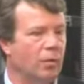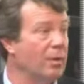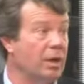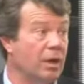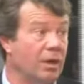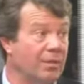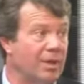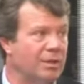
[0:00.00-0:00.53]
we were
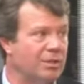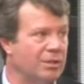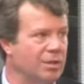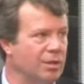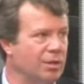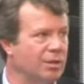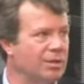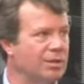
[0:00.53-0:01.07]
not
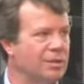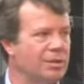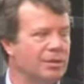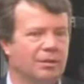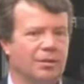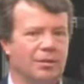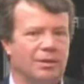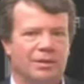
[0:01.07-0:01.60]
investors in Yuk's,
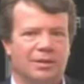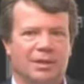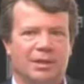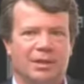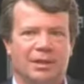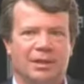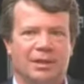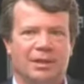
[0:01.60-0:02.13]
although
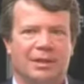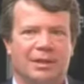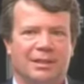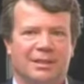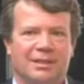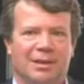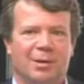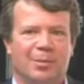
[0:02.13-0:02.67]

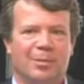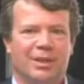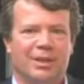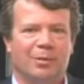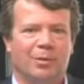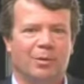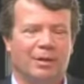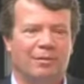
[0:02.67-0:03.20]
it's a
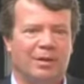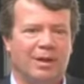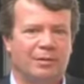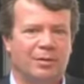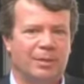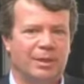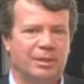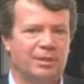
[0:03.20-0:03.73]
company that we would have
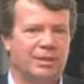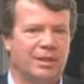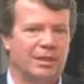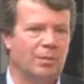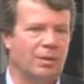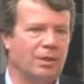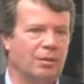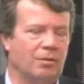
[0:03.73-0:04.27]
liked to be
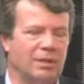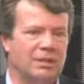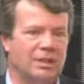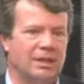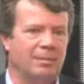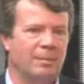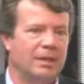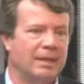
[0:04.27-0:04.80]
associated with over
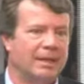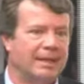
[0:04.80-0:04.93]
time.